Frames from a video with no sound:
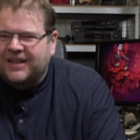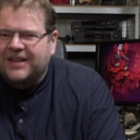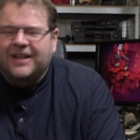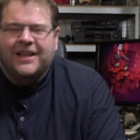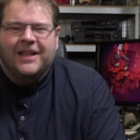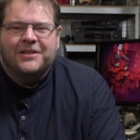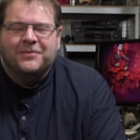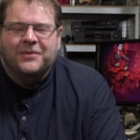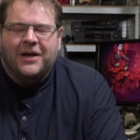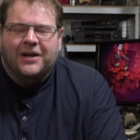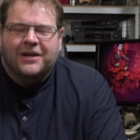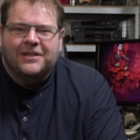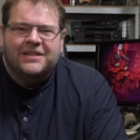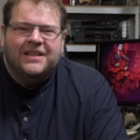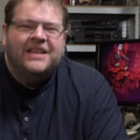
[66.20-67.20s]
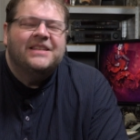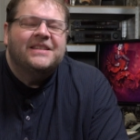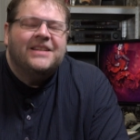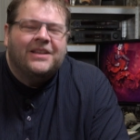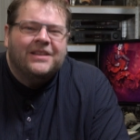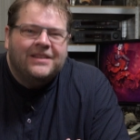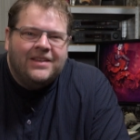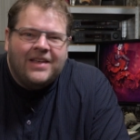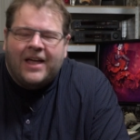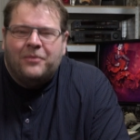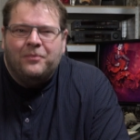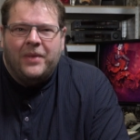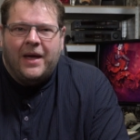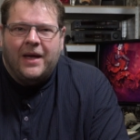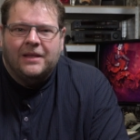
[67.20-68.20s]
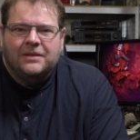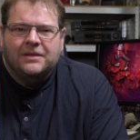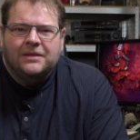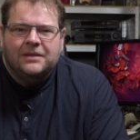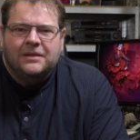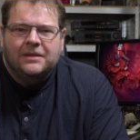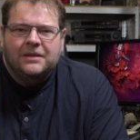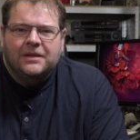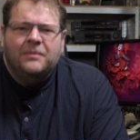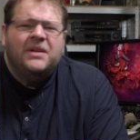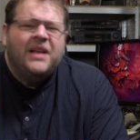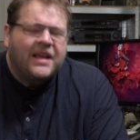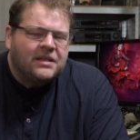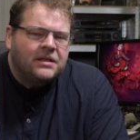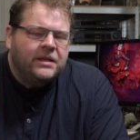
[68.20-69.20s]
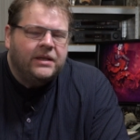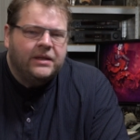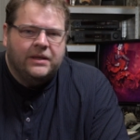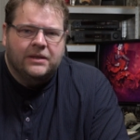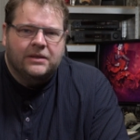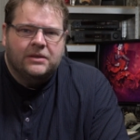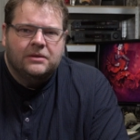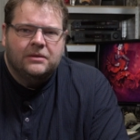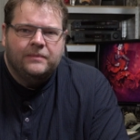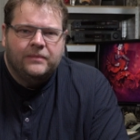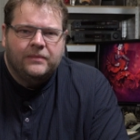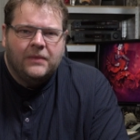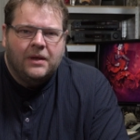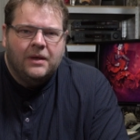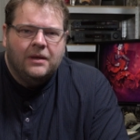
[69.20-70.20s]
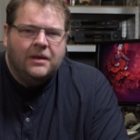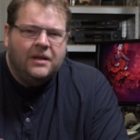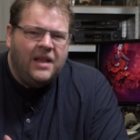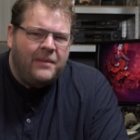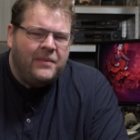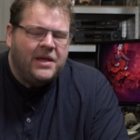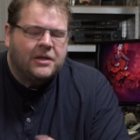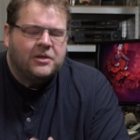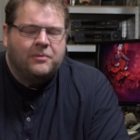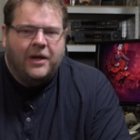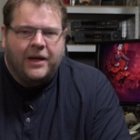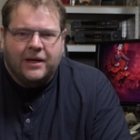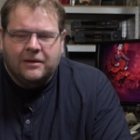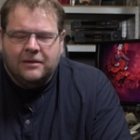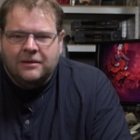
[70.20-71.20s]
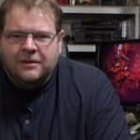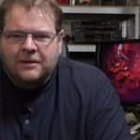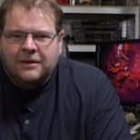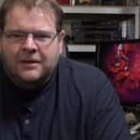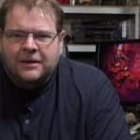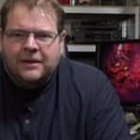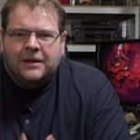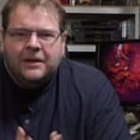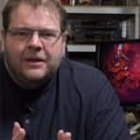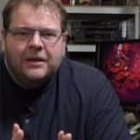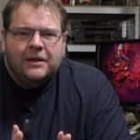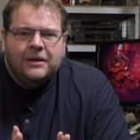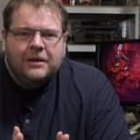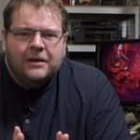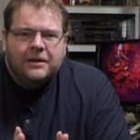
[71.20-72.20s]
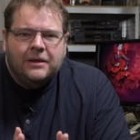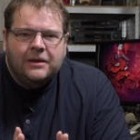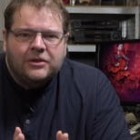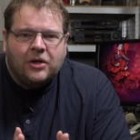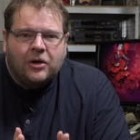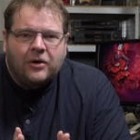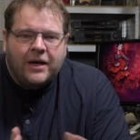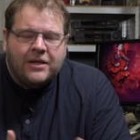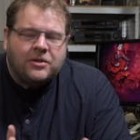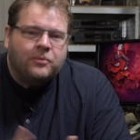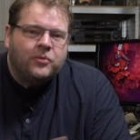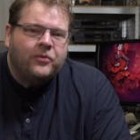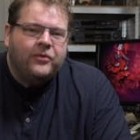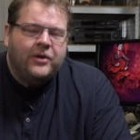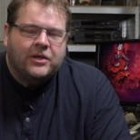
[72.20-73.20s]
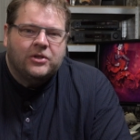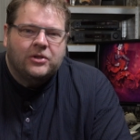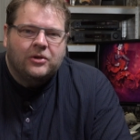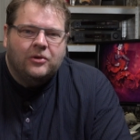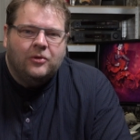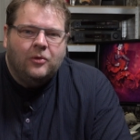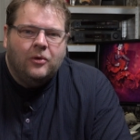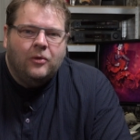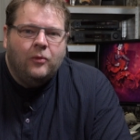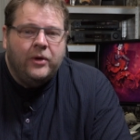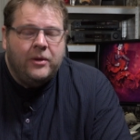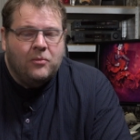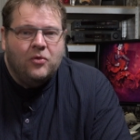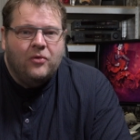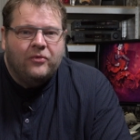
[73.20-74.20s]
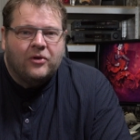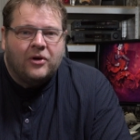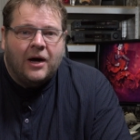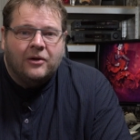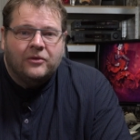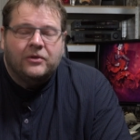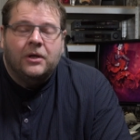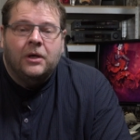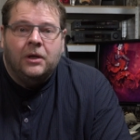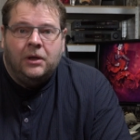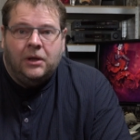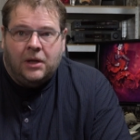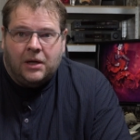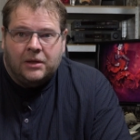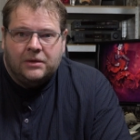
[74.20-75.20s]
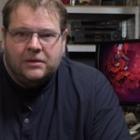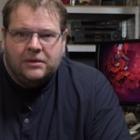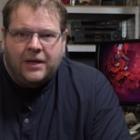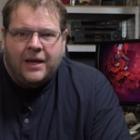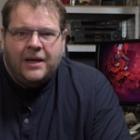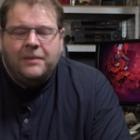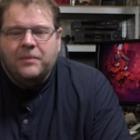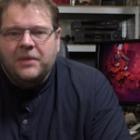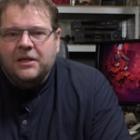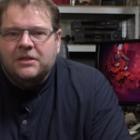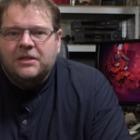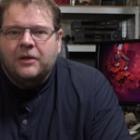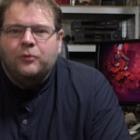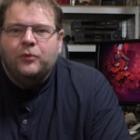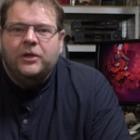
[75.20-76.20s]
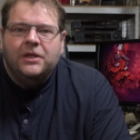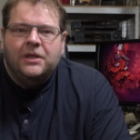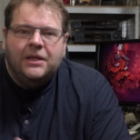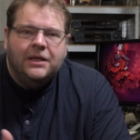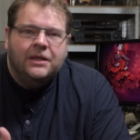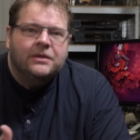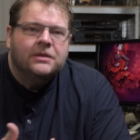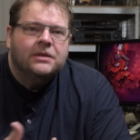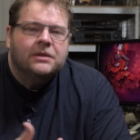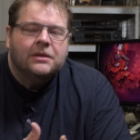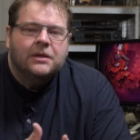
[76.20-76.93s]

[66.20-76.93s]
let's be honest. It's not that bad. But actually, it is. Let me explain. So, as a professional, we move around a lot. And that means that we need